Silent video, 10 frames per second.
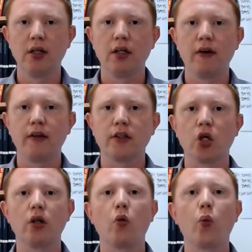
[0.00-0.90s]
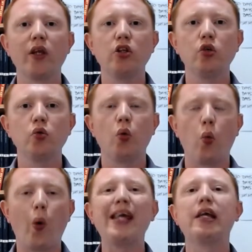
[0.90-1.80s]
so that when you
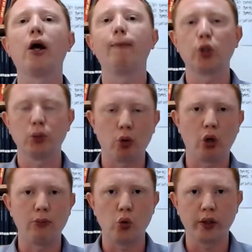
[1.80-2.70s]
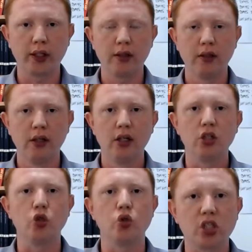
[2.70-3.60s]
wake up tomorrow morning,
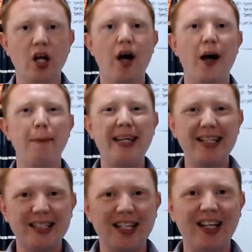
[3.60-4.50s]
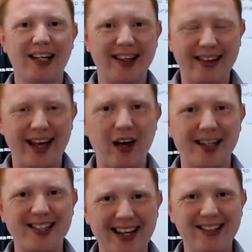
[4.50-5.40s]
you start immediately at that
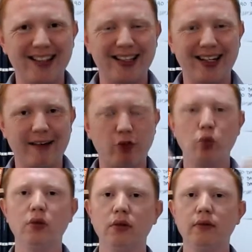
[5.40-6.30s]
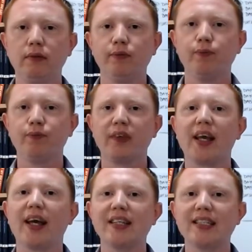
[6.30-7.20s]
identity level
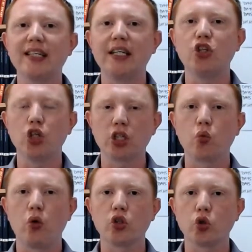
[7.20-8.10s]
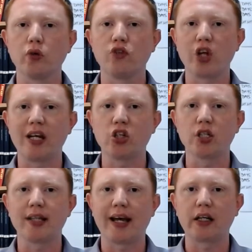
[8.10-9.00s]
and see just what sort of changes
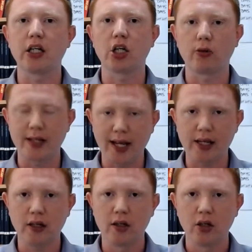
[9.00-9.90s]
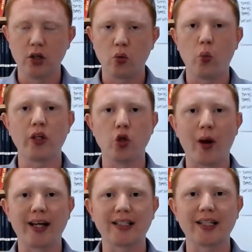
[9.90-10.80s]
that can create when you
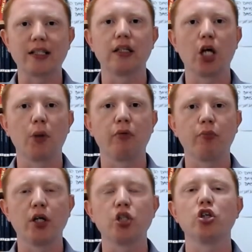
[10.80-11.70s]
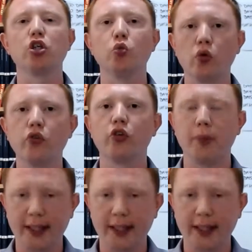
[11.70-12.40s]
access the type of person you want to be.